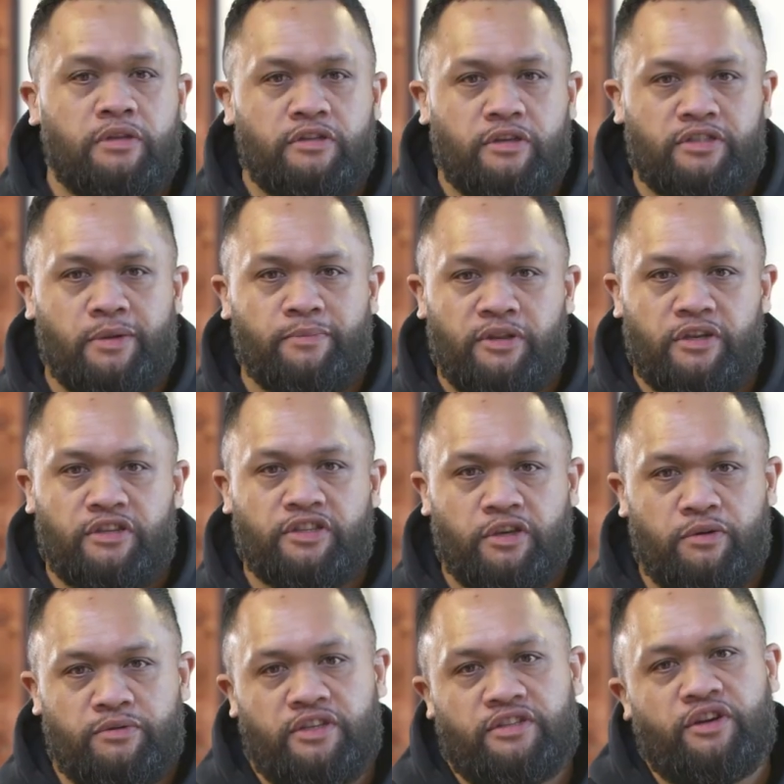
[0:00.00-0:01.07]
So some of the
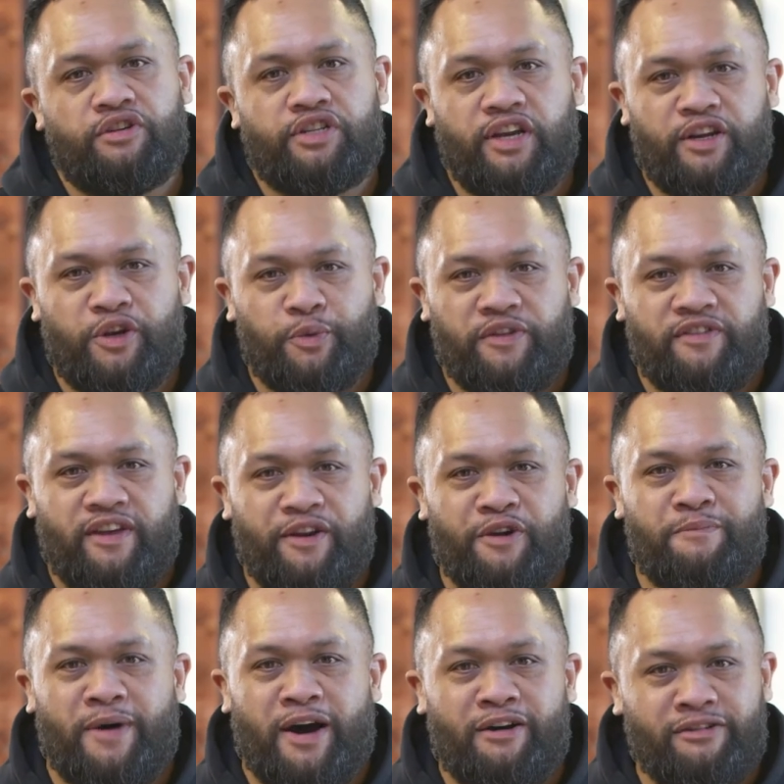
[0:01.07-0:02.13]
skills associated with Te Reo
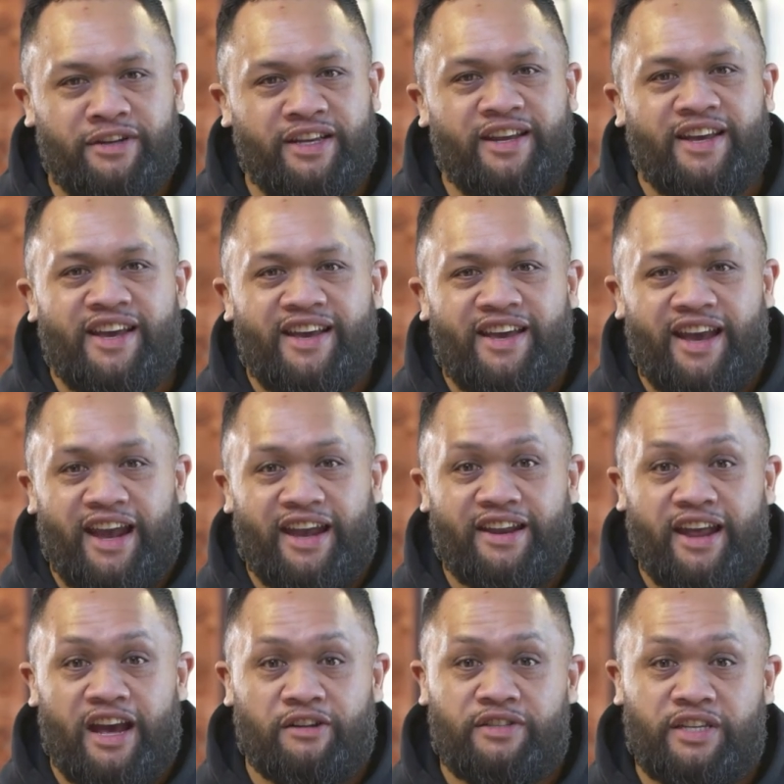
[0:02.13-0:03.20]
Māori
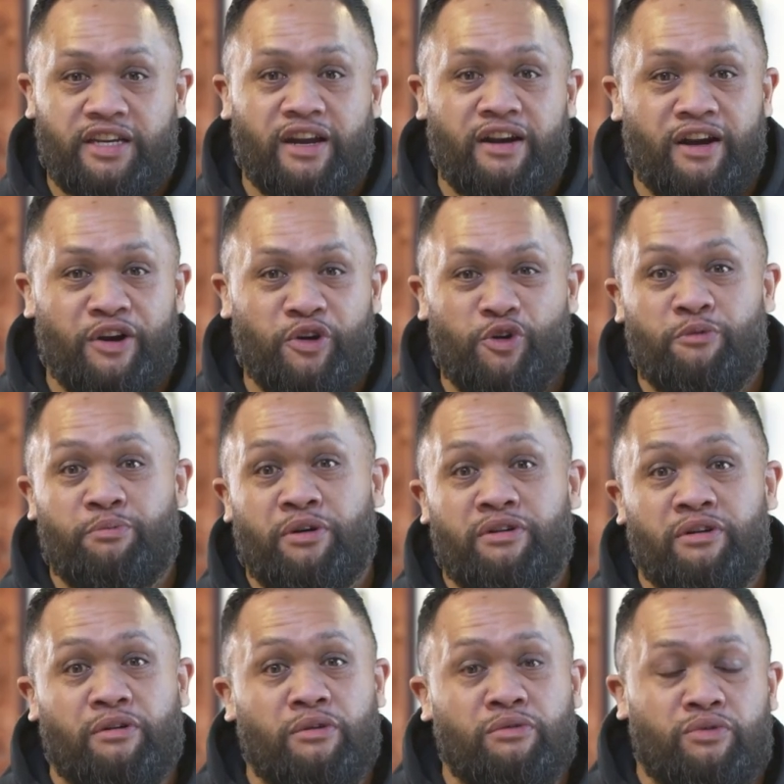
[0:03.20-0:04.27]
and our tikanga or
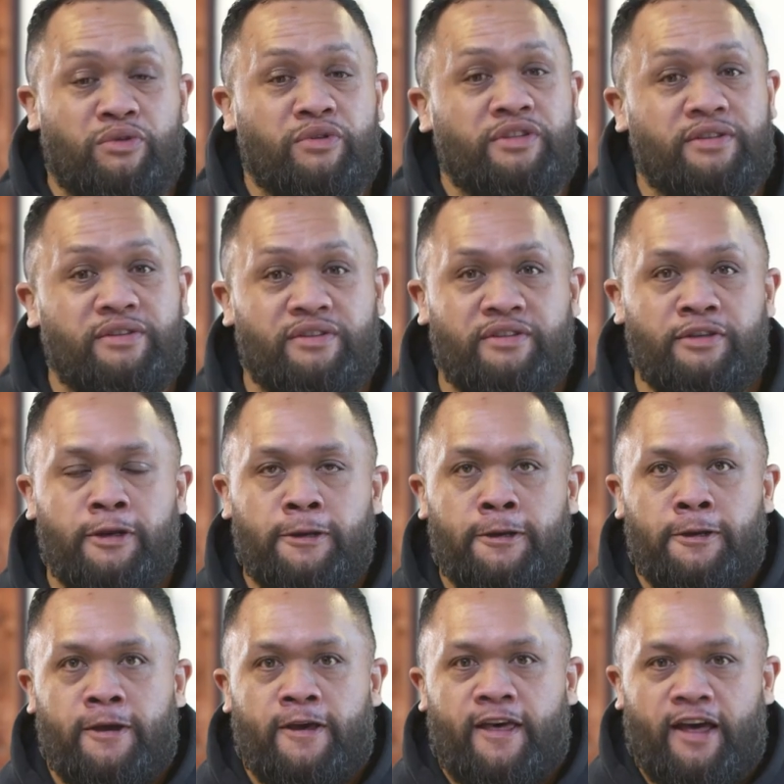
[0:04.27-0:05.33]
protocol courses
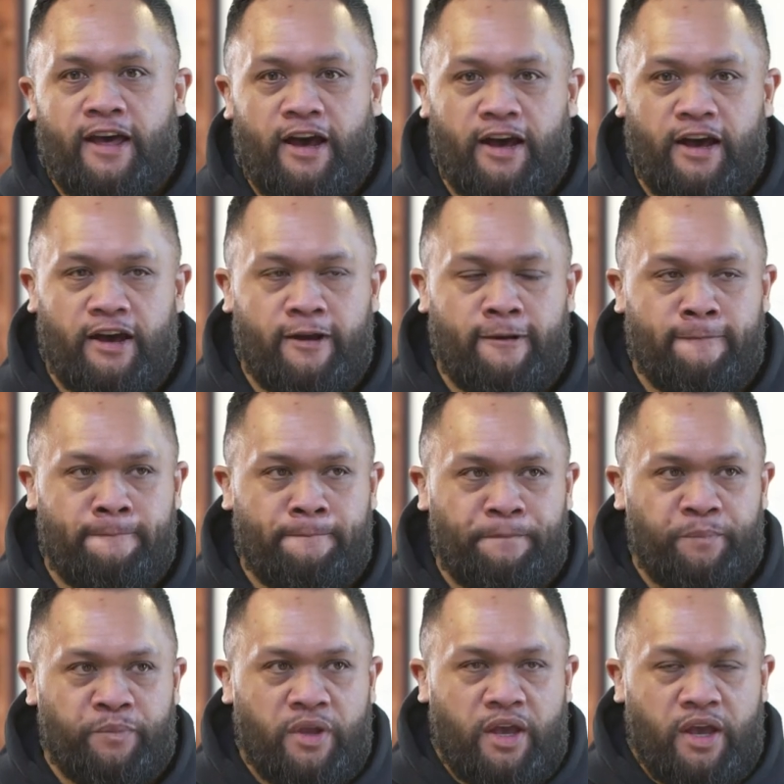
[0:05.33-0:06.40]
are
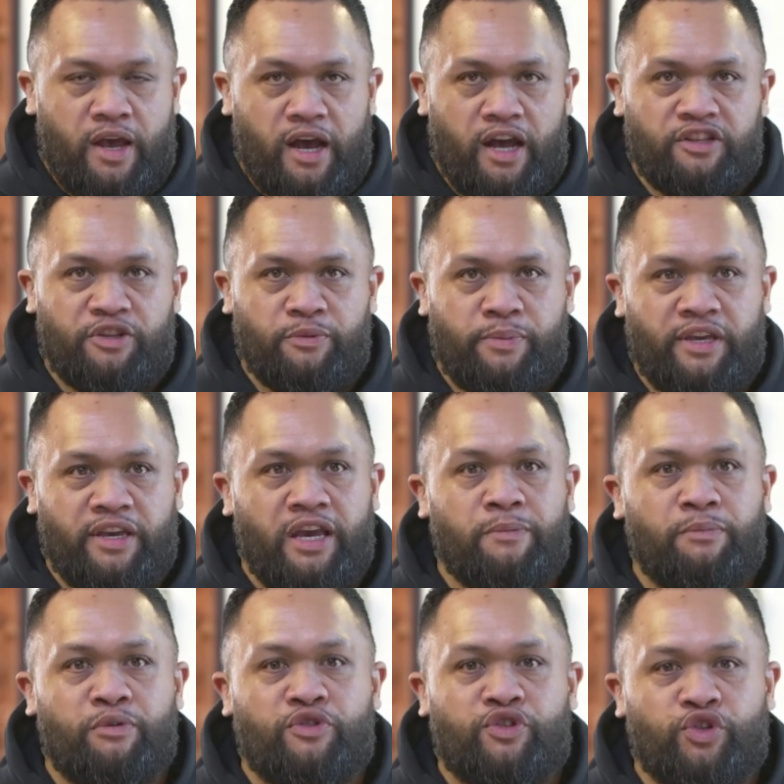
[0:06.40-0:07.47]
to be
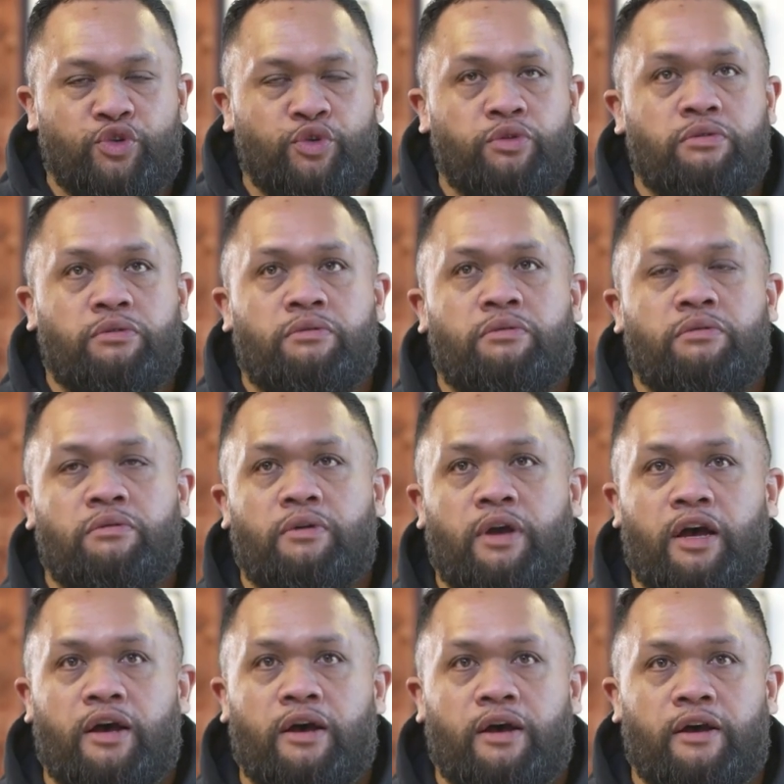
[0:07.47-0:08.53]
able to
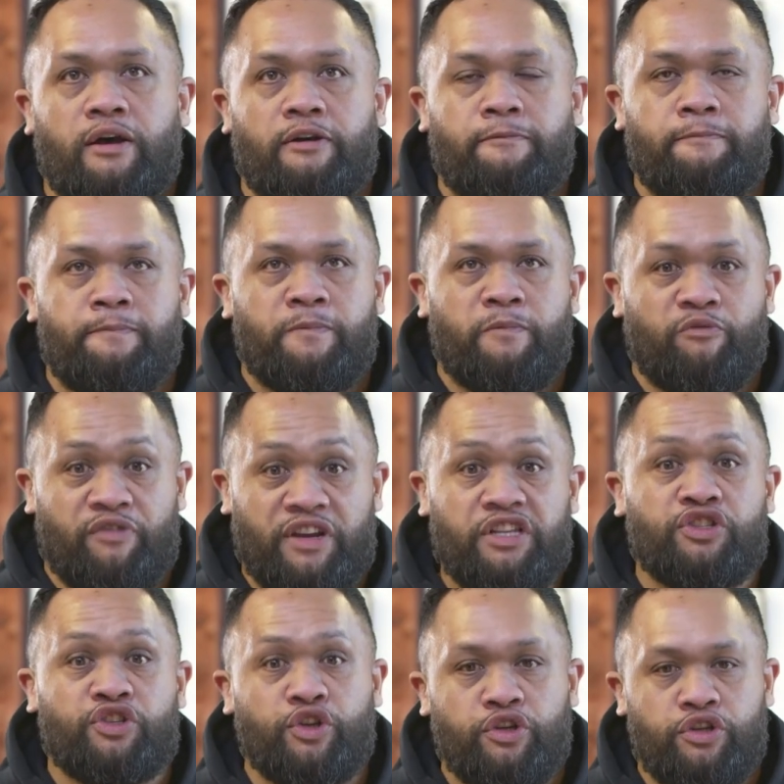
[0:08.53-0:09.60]

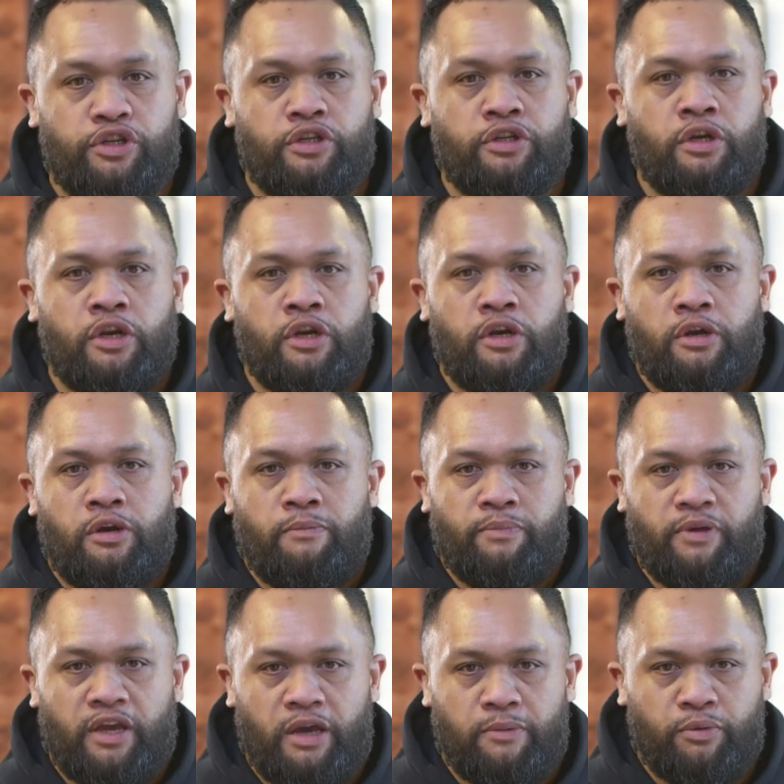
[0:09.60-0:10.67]
research,
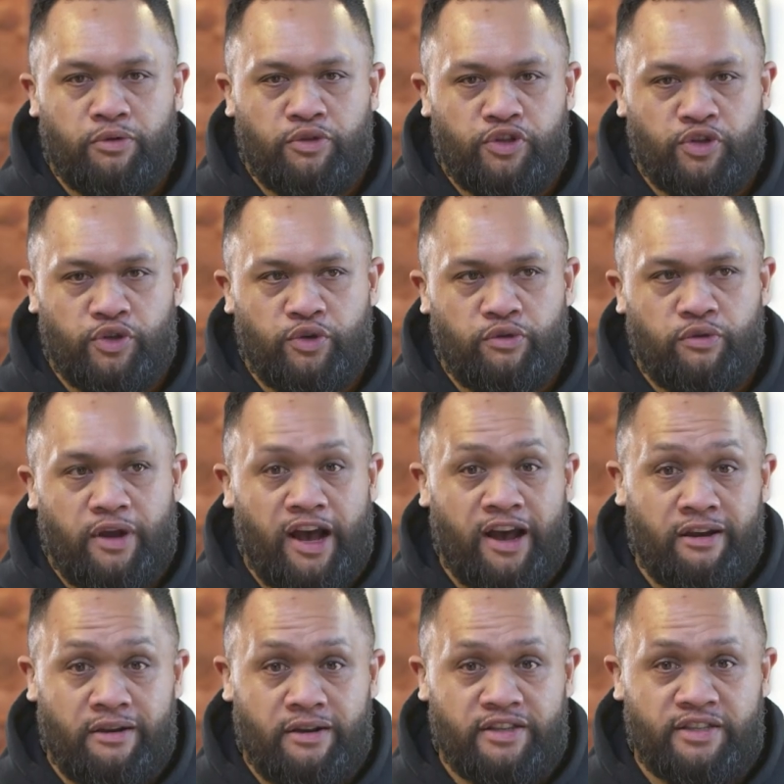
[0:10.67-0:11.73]
be able to
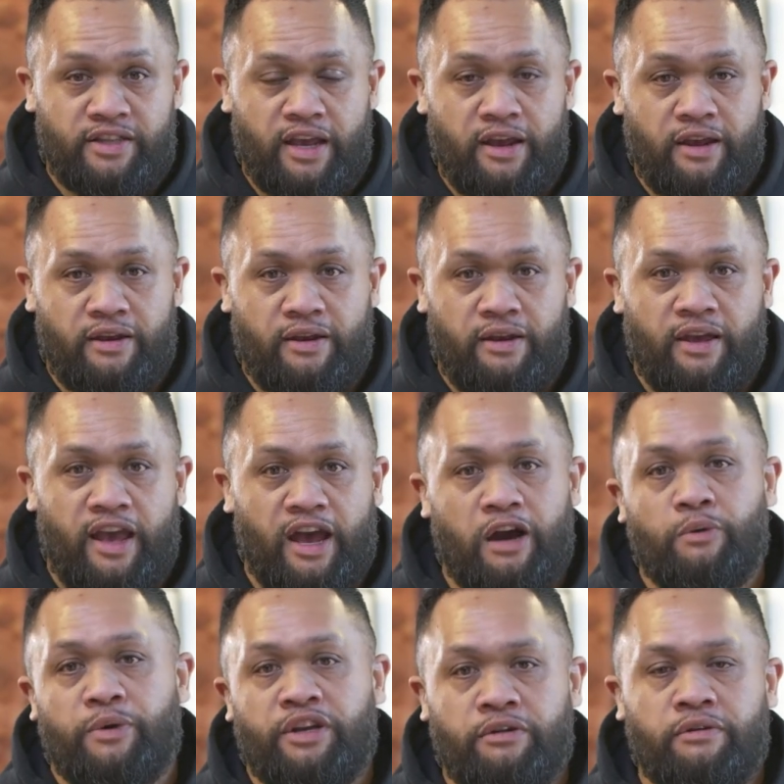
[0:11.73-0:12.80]
understand how
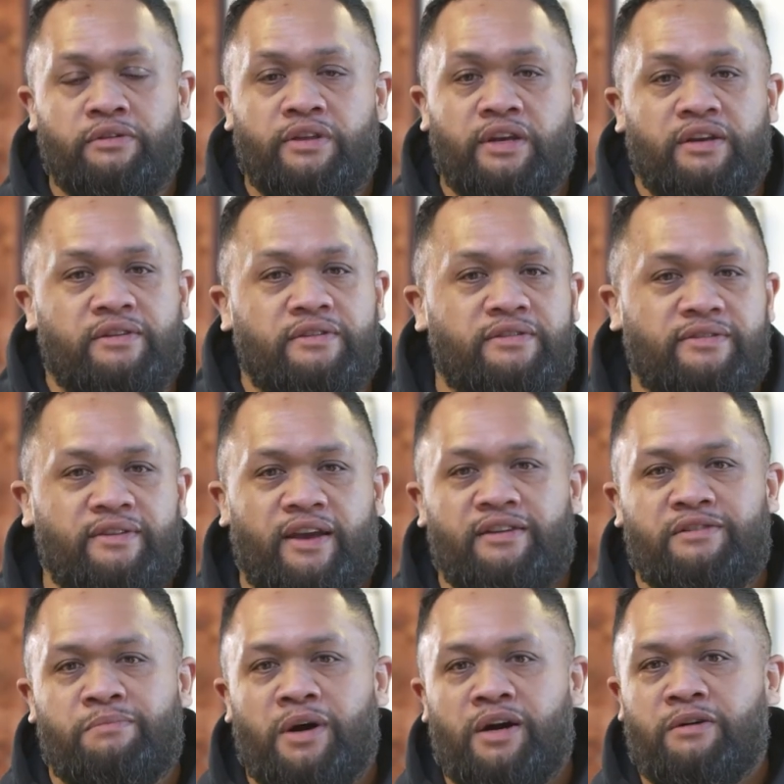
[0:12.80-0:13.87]
we do things
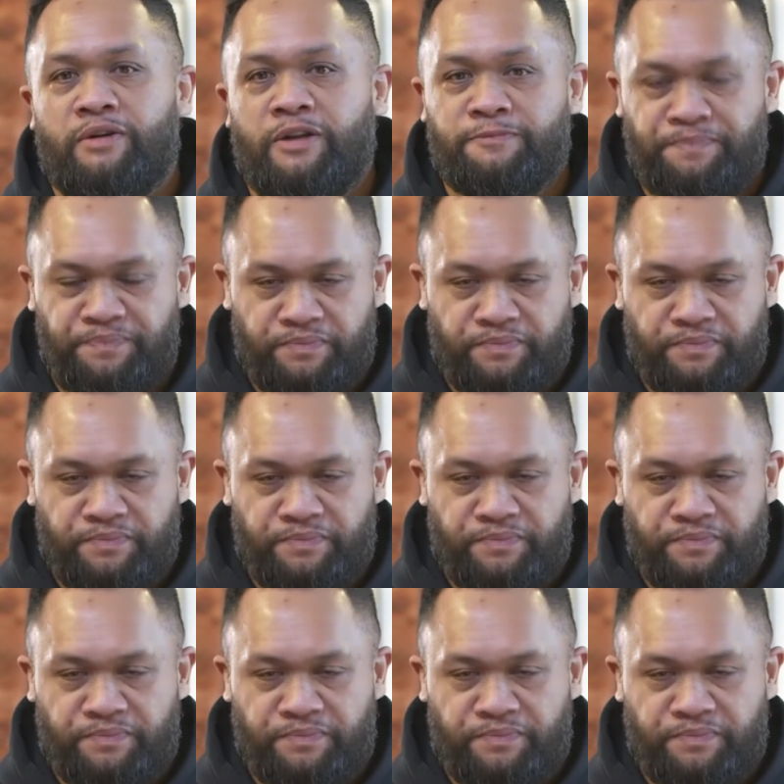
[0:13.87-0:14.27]
as Māori.